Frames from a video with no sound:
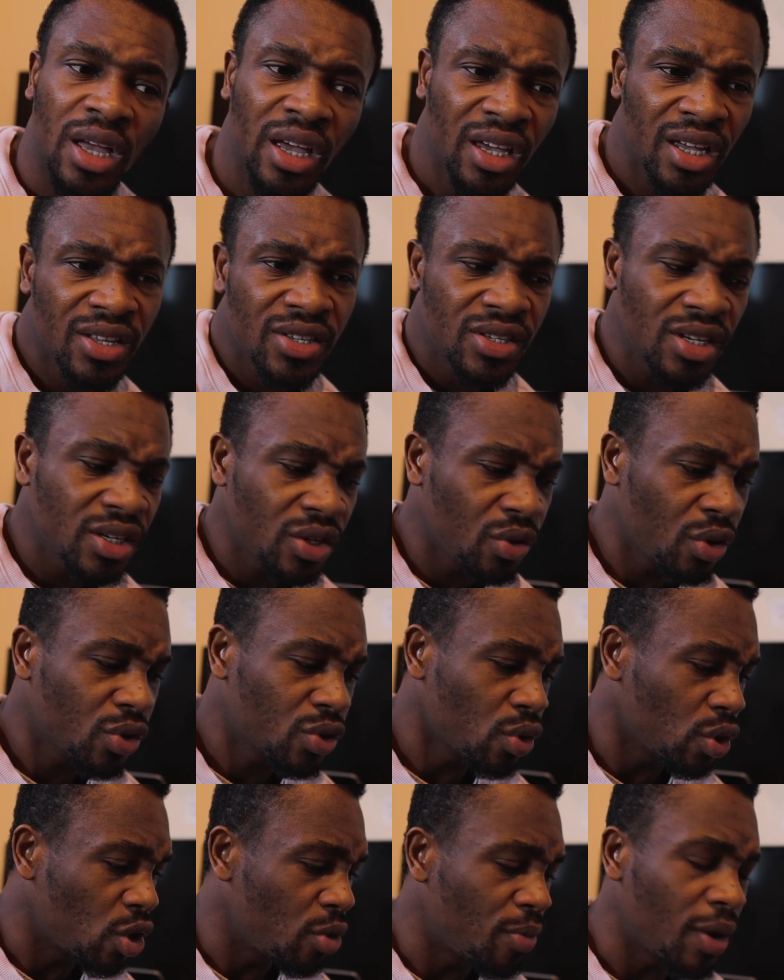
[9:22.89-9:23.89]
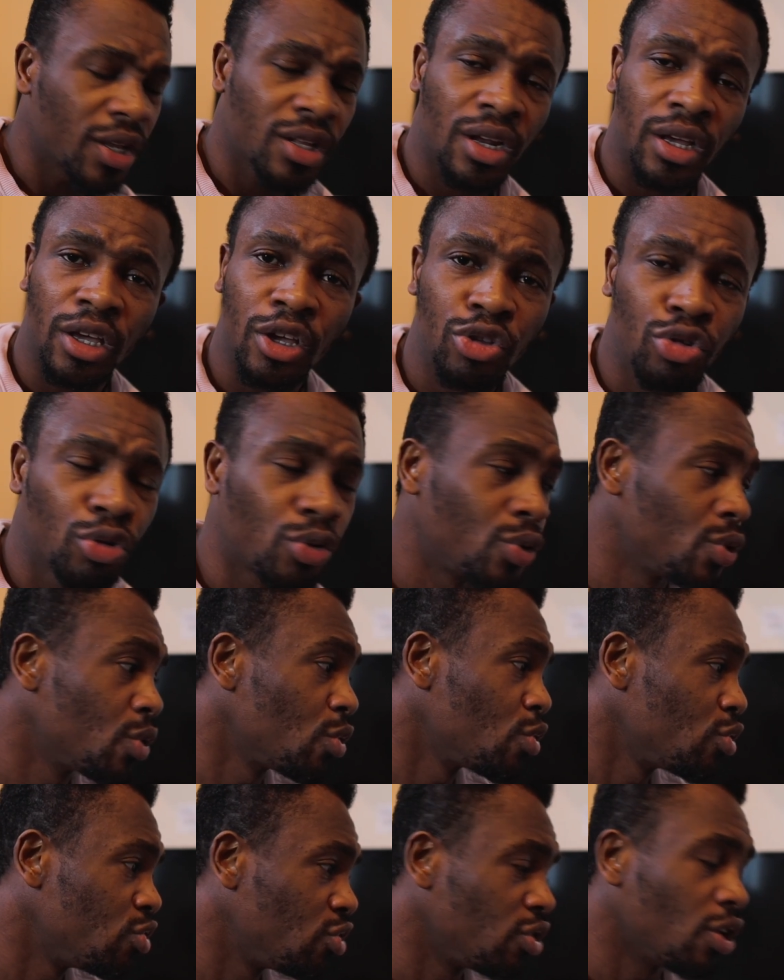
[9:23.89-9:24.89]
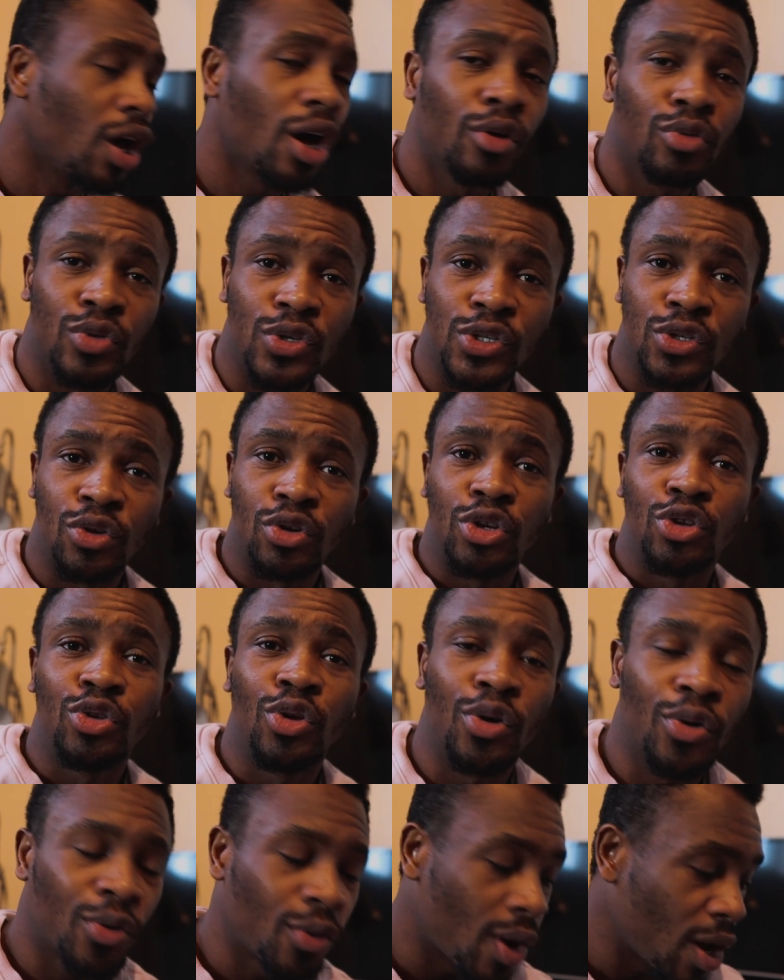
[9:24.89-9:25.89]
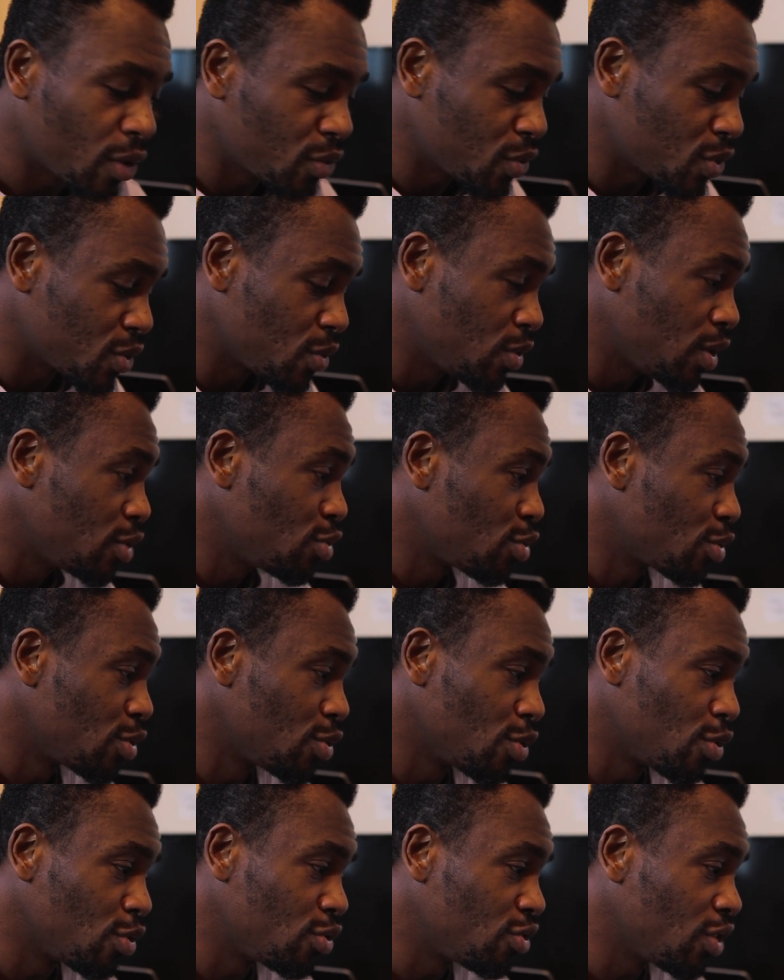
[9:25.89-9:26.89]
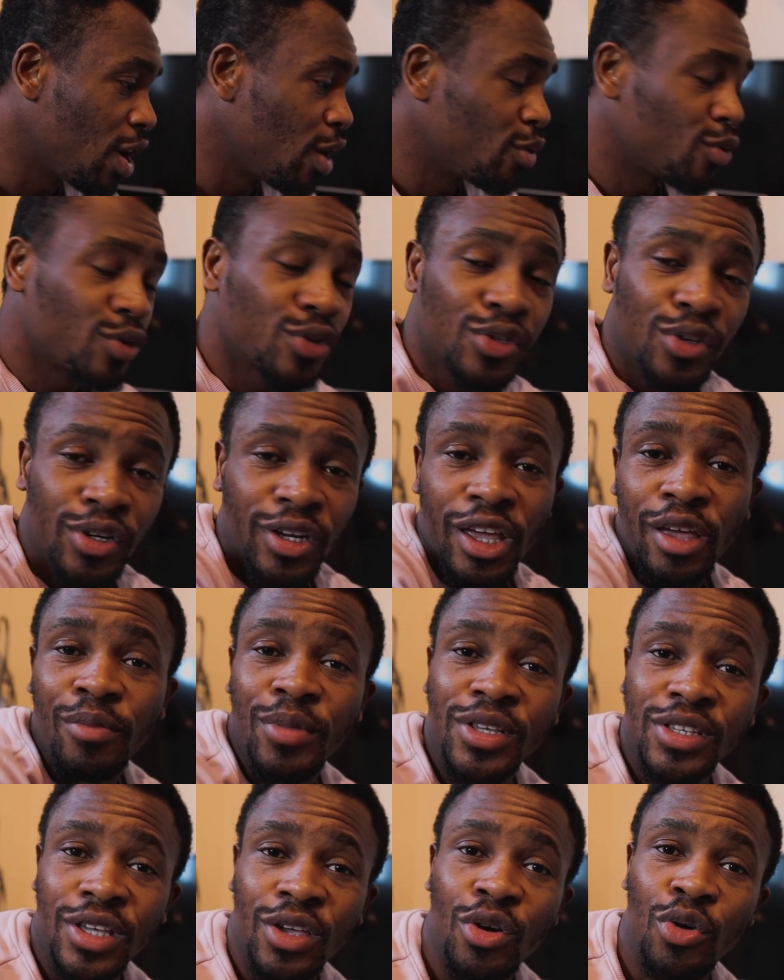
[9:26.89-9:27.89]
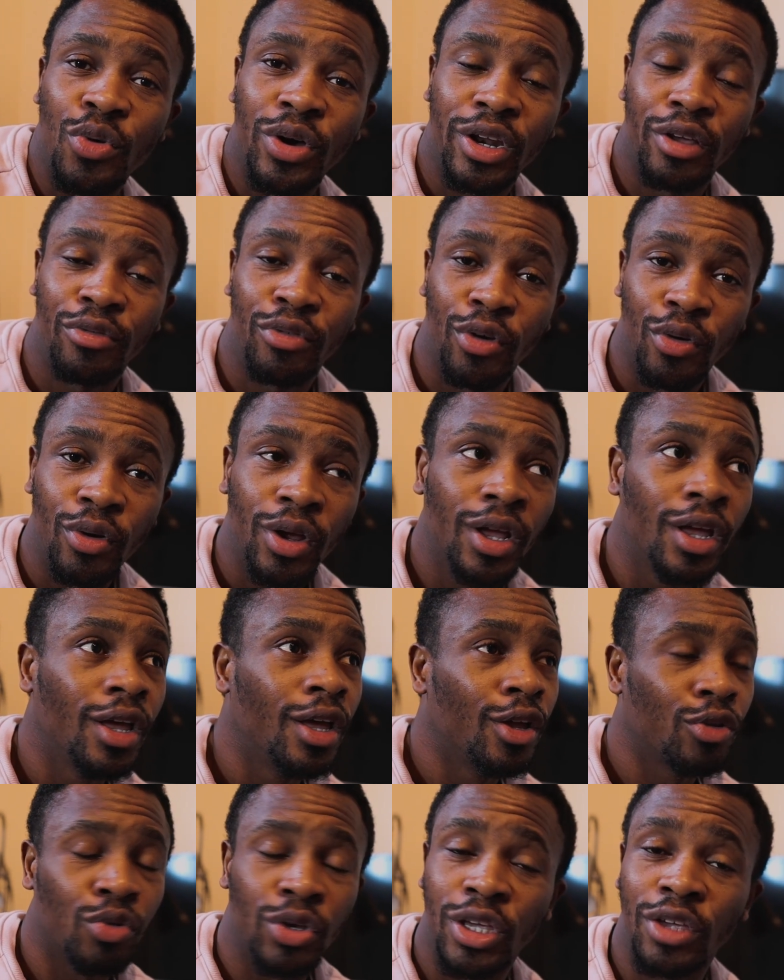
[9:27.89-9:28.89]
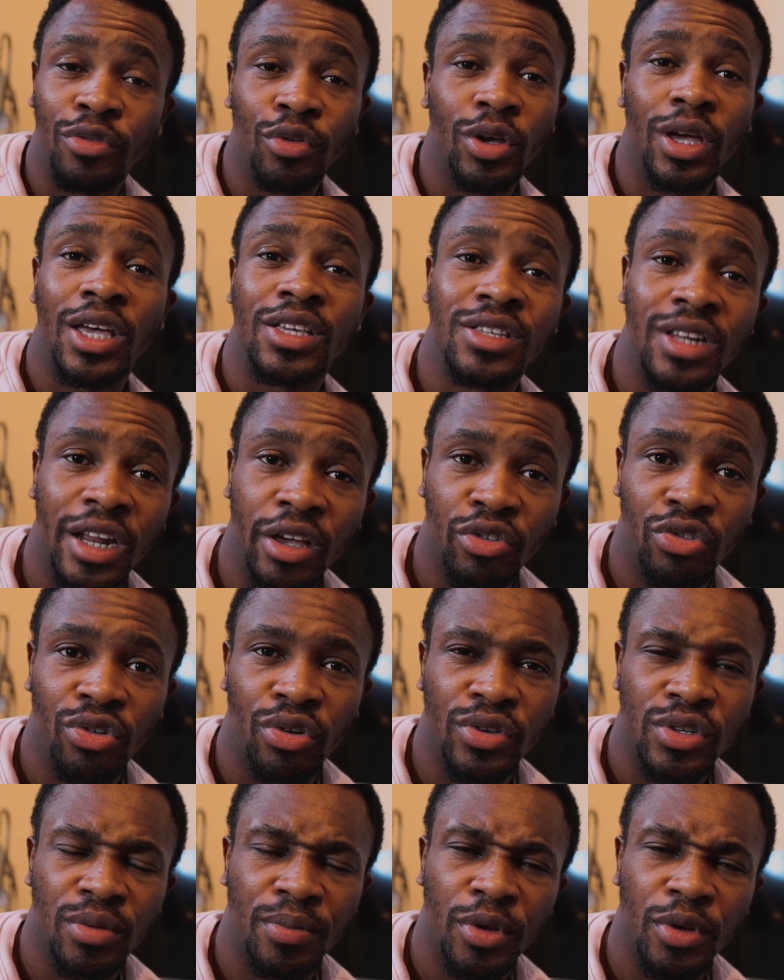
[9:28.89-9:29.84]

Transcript: I can sit here talk about like endocrinology, how to study neuro, how to study endocrinology, how to study MSK or whatever, to give you guys lectures.